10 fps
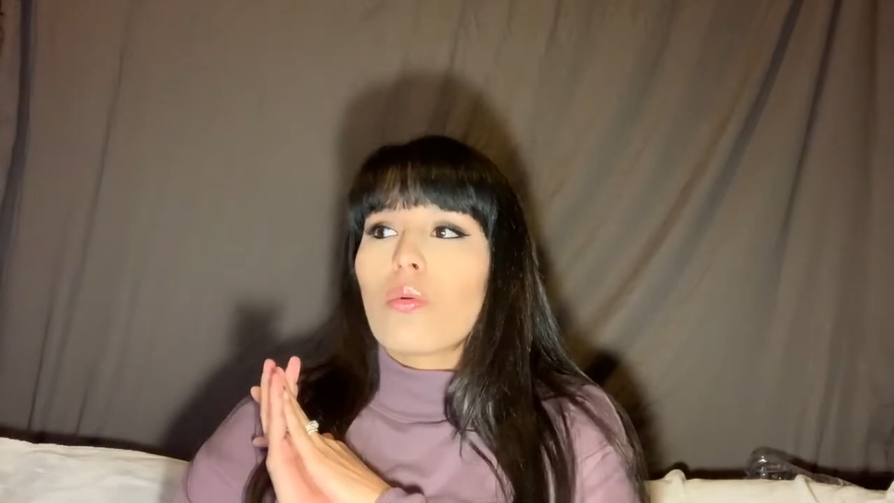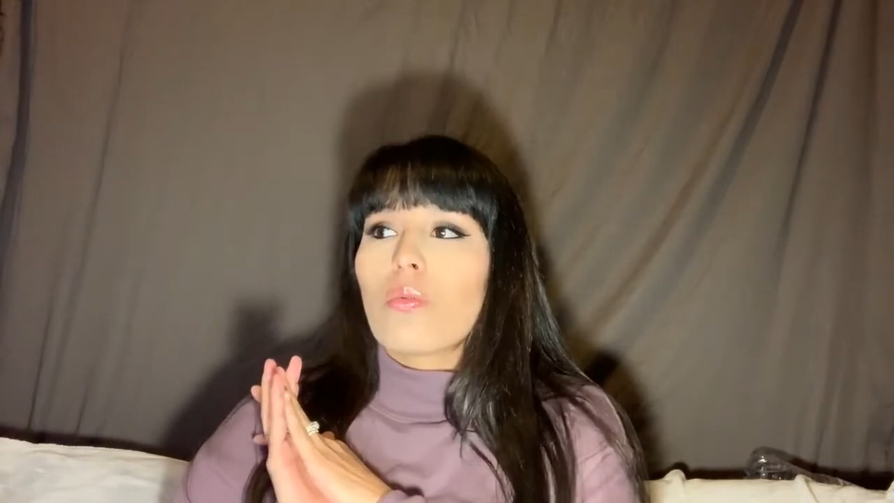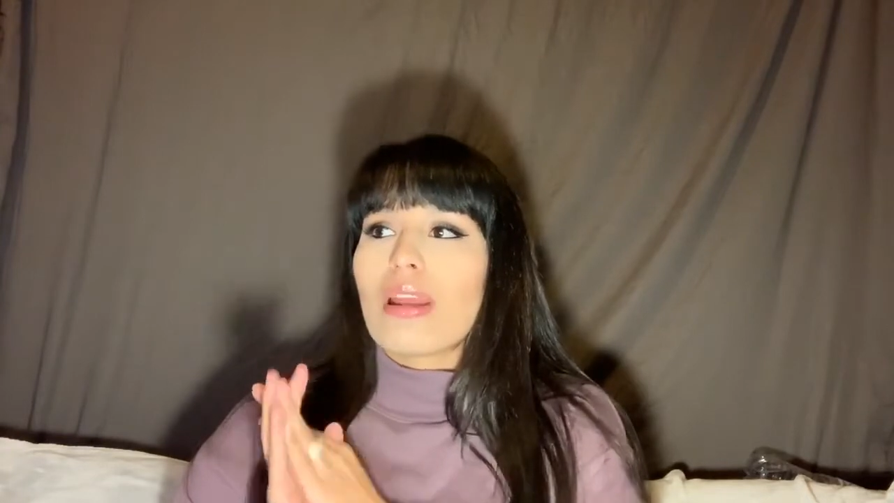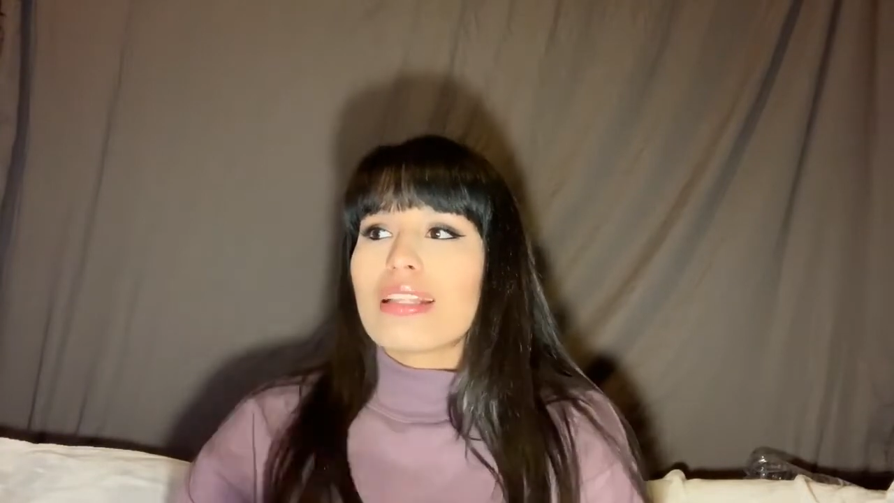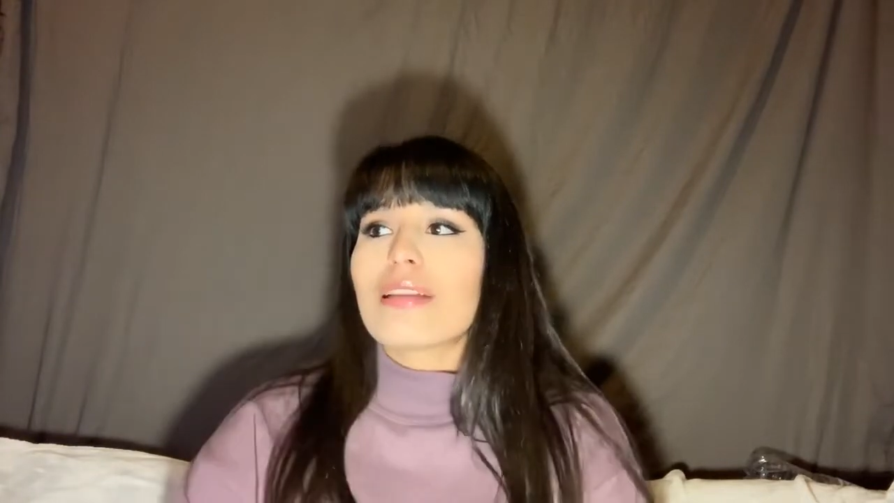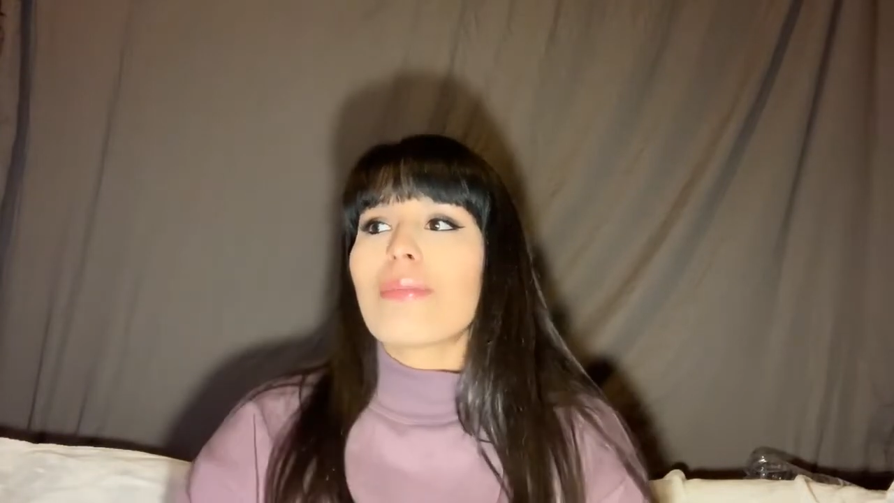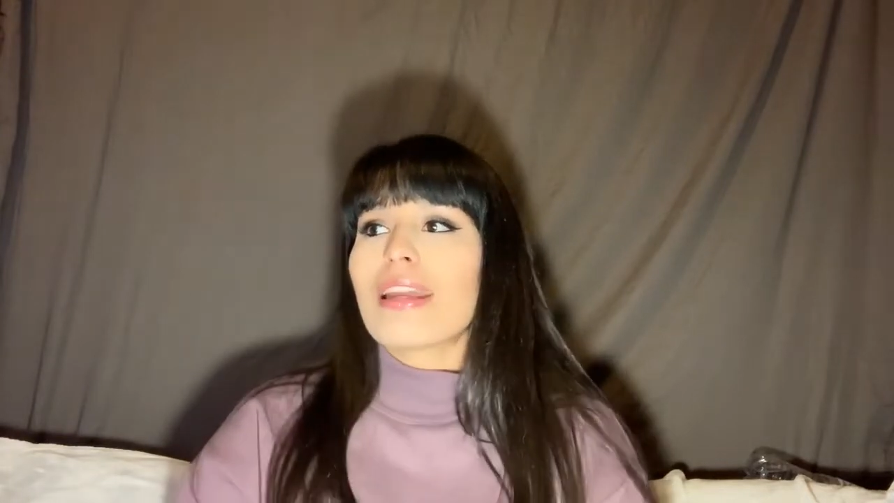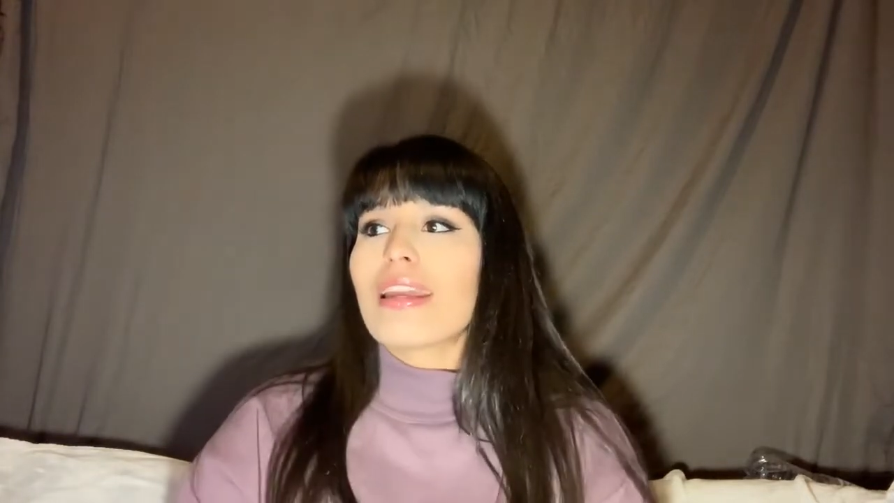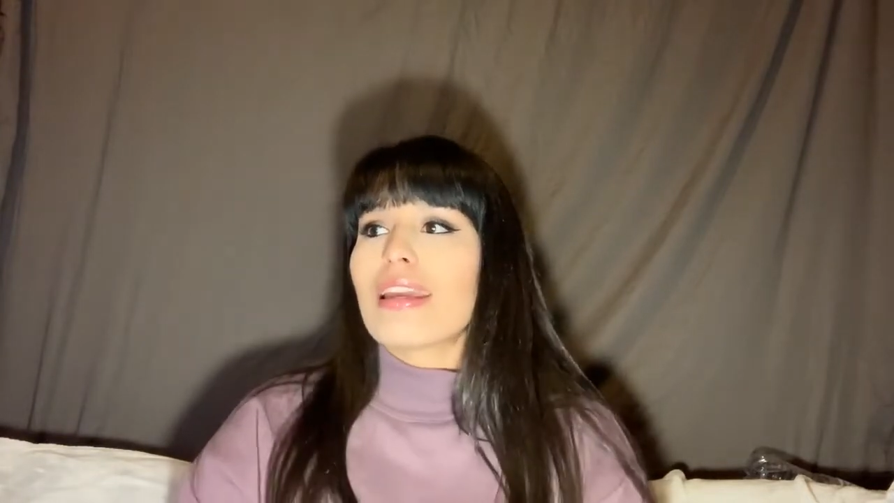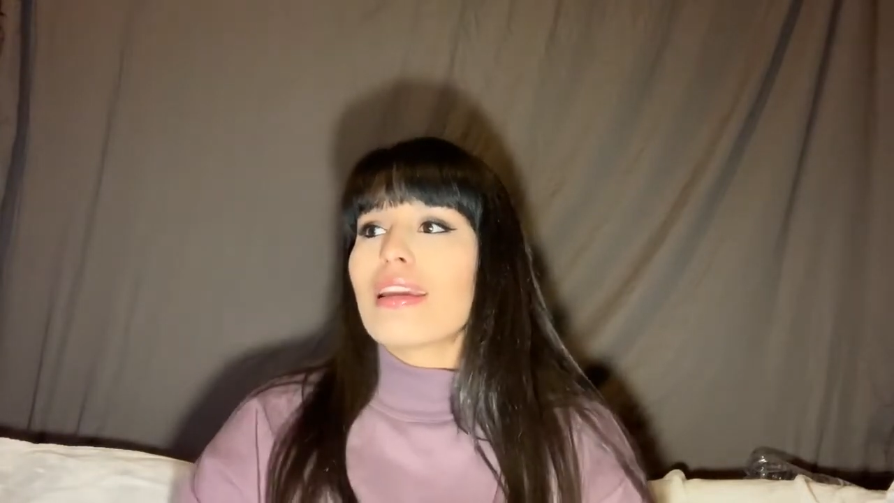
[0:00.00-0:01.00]
raising my
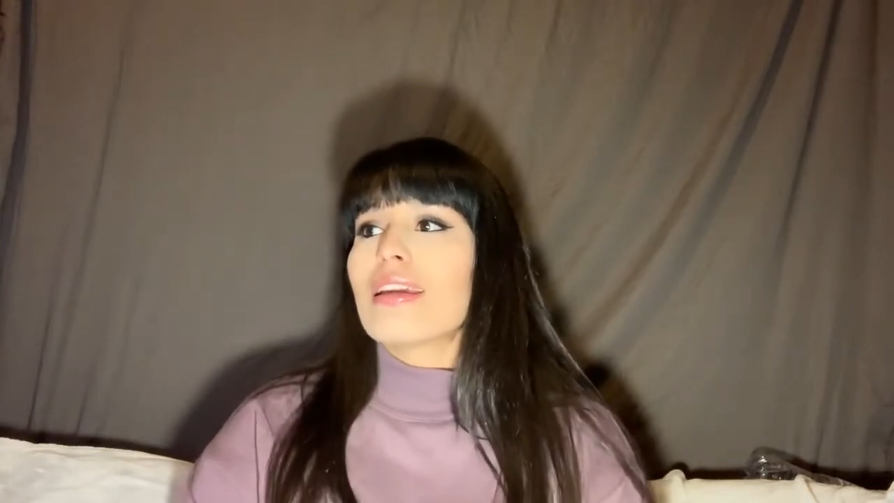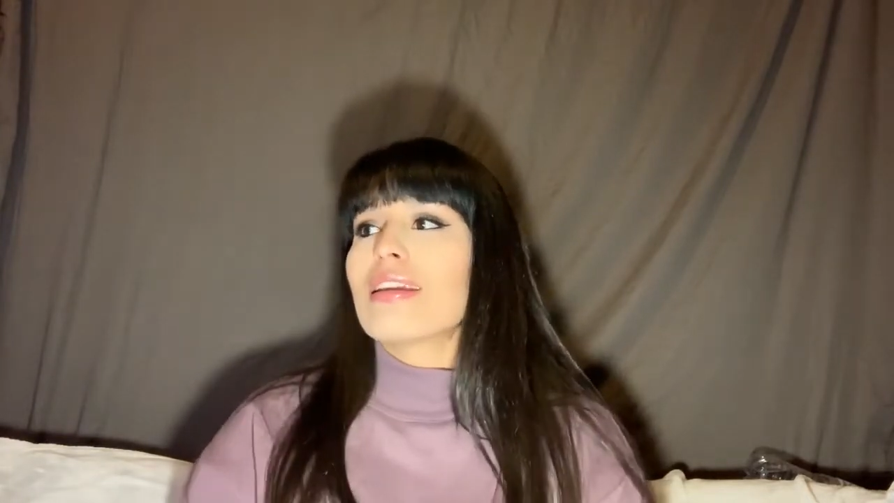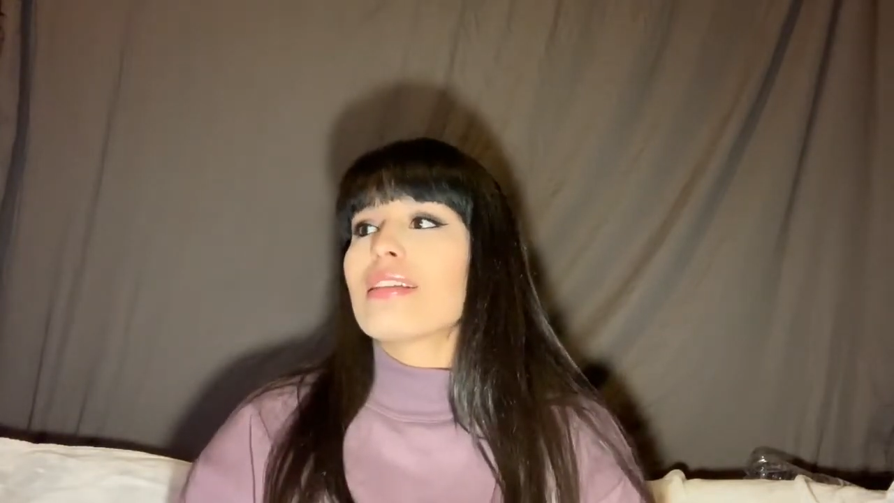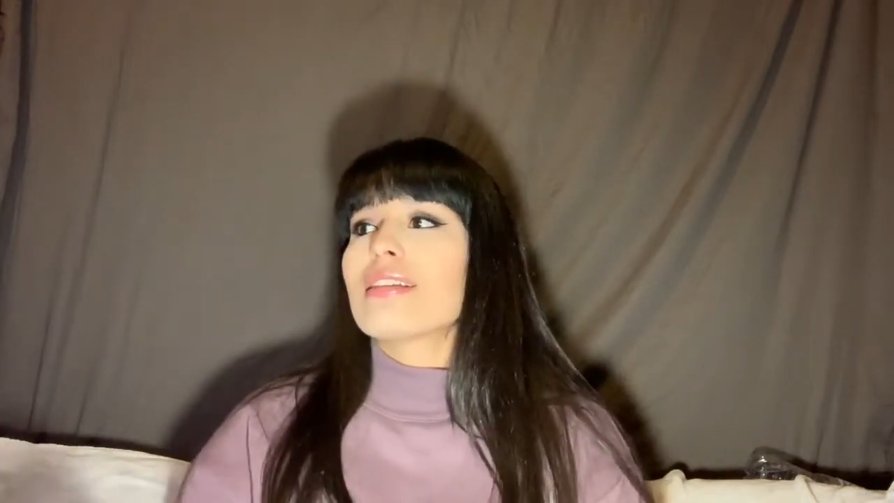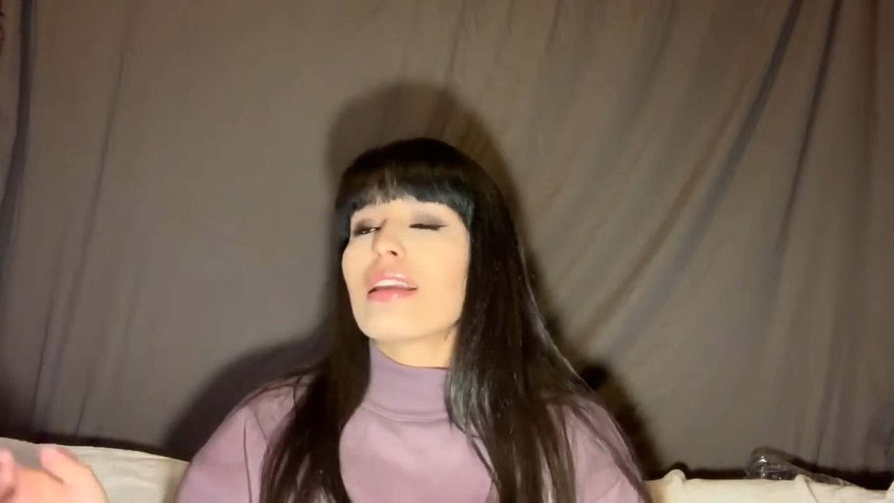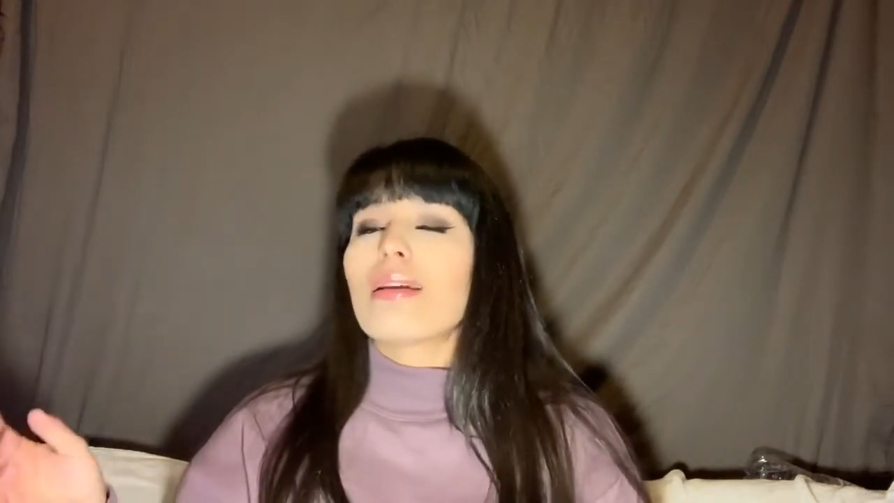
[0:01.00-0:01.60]
kids,